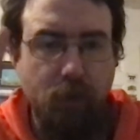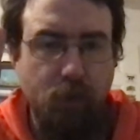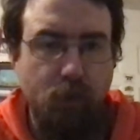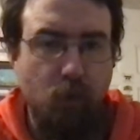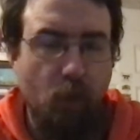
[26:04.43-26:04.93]
to
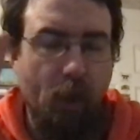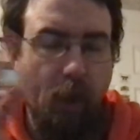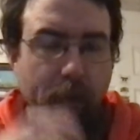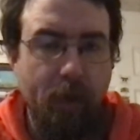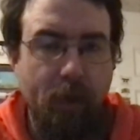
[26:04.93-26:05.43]
enjoy. I
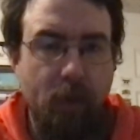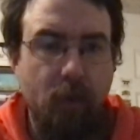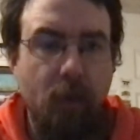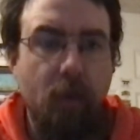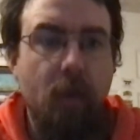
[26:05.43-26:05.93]
mean,
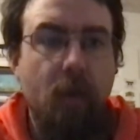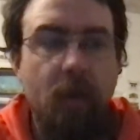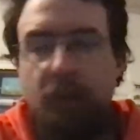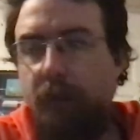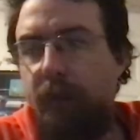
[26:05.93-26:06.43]

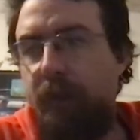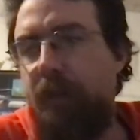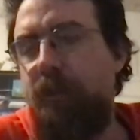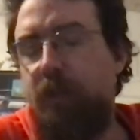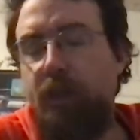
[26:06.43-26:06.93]

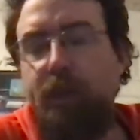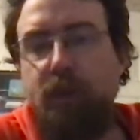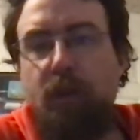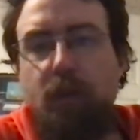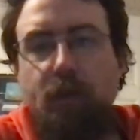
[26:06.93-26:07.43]
this collection
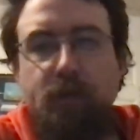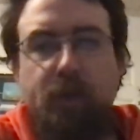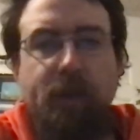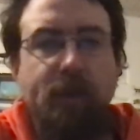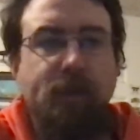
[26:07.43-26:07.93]
includes like
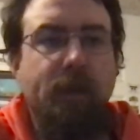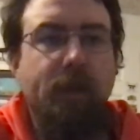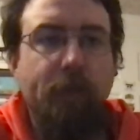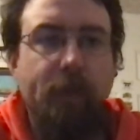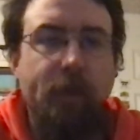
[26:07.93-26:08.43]
the
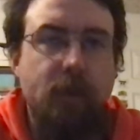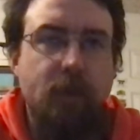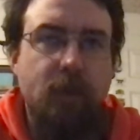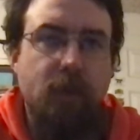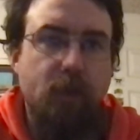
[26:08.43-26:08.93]
Sigma
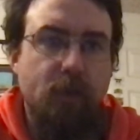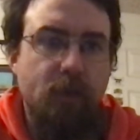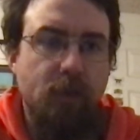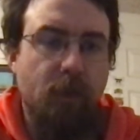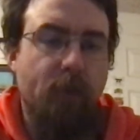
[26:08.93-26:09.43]
editions
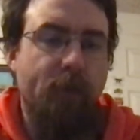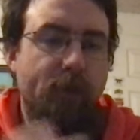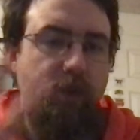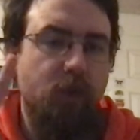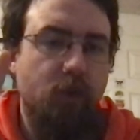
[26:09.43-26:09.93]
of the
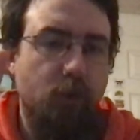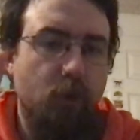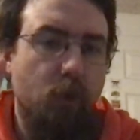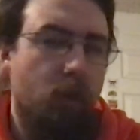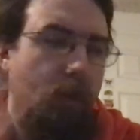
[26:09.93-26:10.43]
first
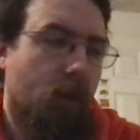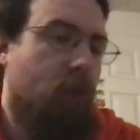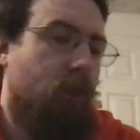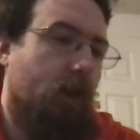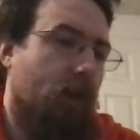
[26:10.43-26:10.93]
two
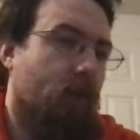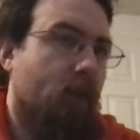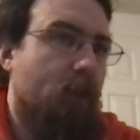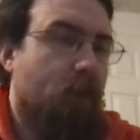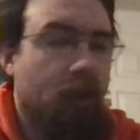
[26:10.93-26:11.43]
Ninja Gaiden
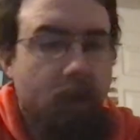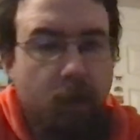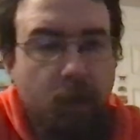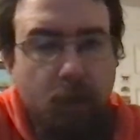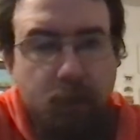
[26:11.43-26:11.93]
reboot
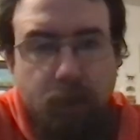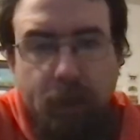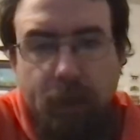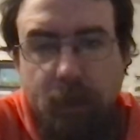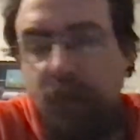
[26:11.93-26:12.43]
games,
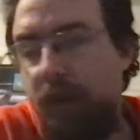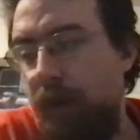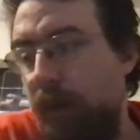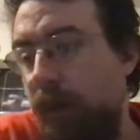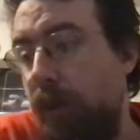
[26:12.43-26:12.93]
and
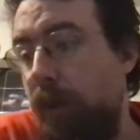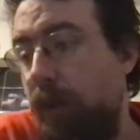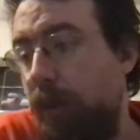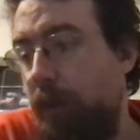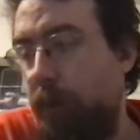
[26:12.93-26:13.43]

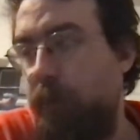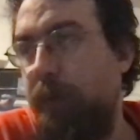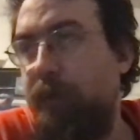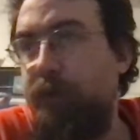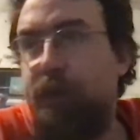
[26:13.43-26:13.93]
which are
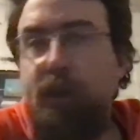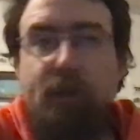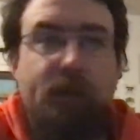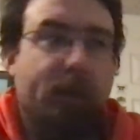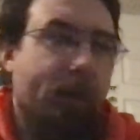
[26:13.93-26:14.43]
definitely
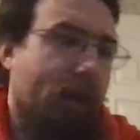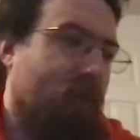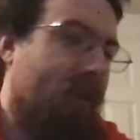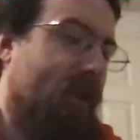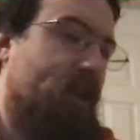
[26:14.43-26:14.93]

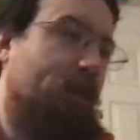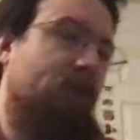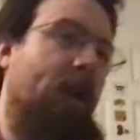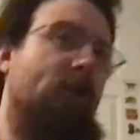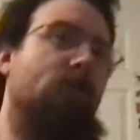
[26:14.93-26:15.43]
great examples of
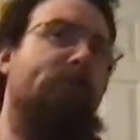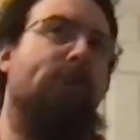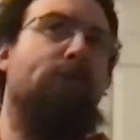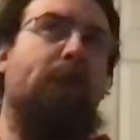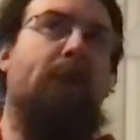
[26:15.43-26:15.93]
how to do a
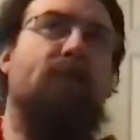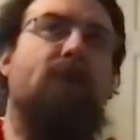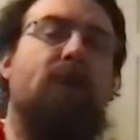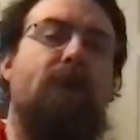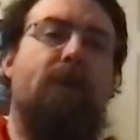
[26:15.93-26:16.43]
video game
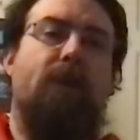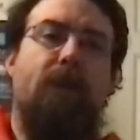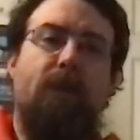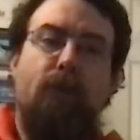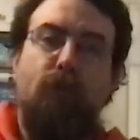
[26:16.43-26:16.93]

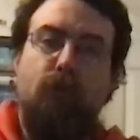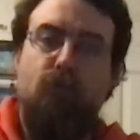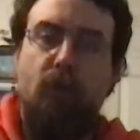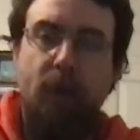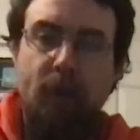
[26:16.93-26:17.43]
re- launched
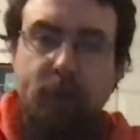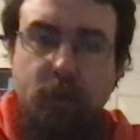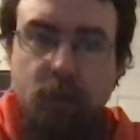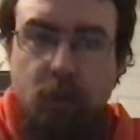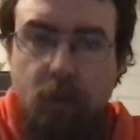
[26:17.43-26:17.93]
right.
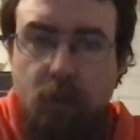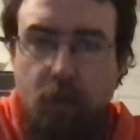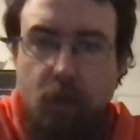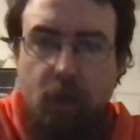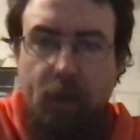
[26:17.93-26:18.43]

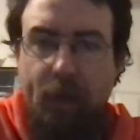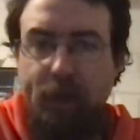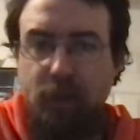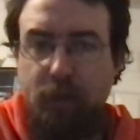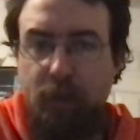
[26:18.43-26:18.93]

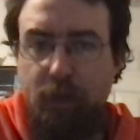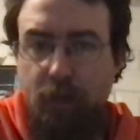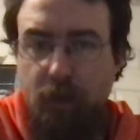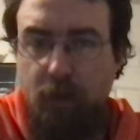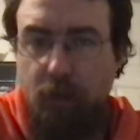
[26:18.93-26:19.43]
Right, I
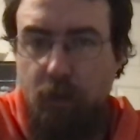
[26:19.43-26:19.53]
mean,